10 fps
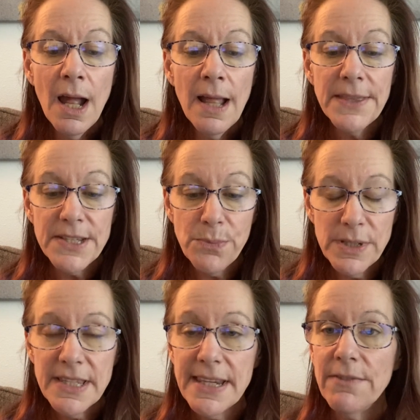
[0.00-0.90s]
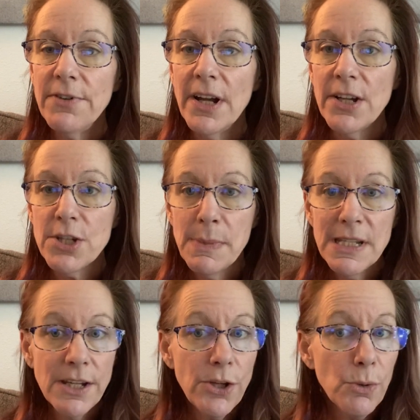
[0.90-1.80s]
This would stand for
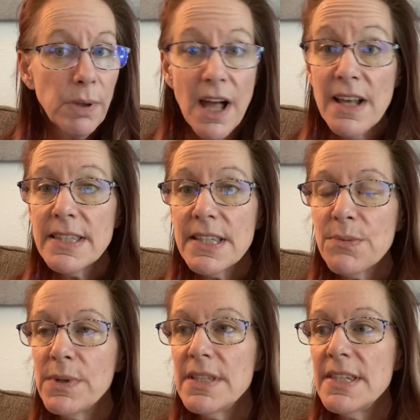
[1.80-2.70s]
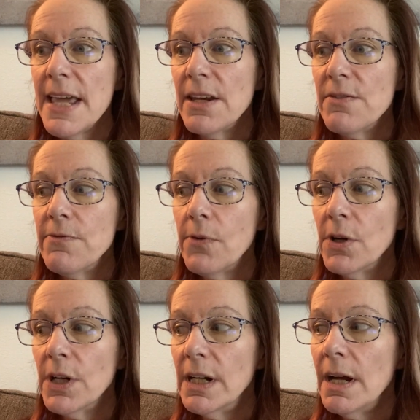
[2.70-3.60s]
LGBTQ+. This would stand
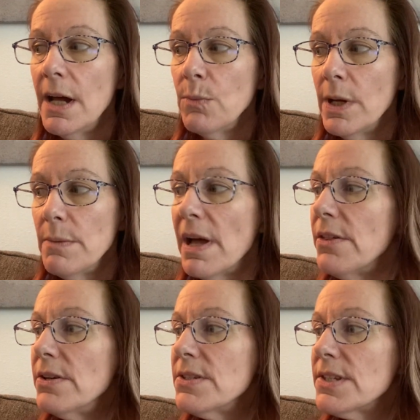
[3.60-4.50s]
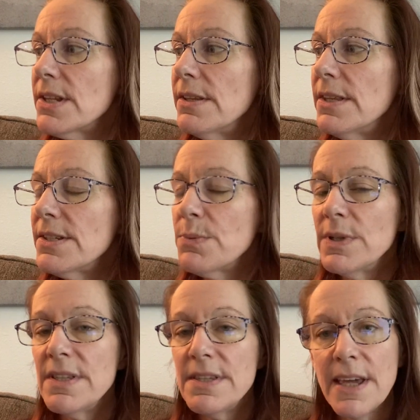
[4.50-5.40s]
for unwed mothers. This
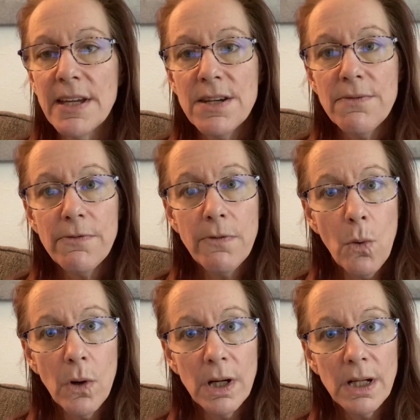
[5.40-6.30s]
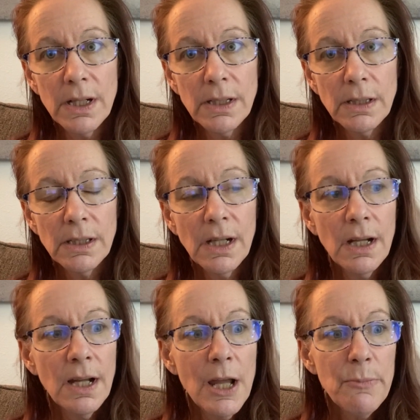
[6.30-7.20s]
would stand for
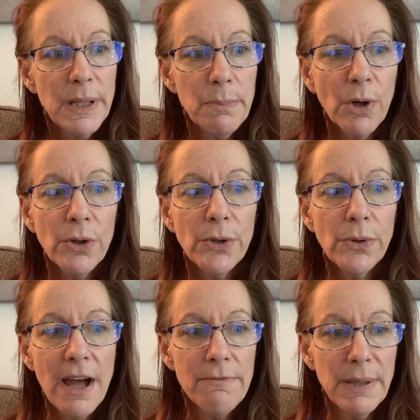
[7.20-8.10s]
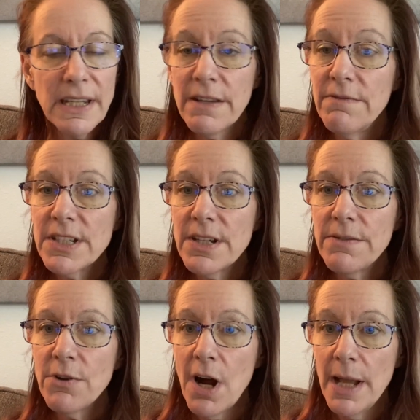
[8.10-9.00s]
people who have been convicted
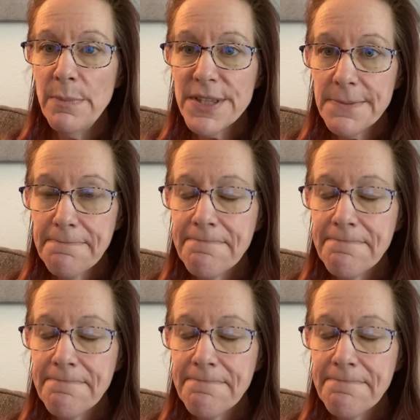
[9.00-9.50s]
of crimes.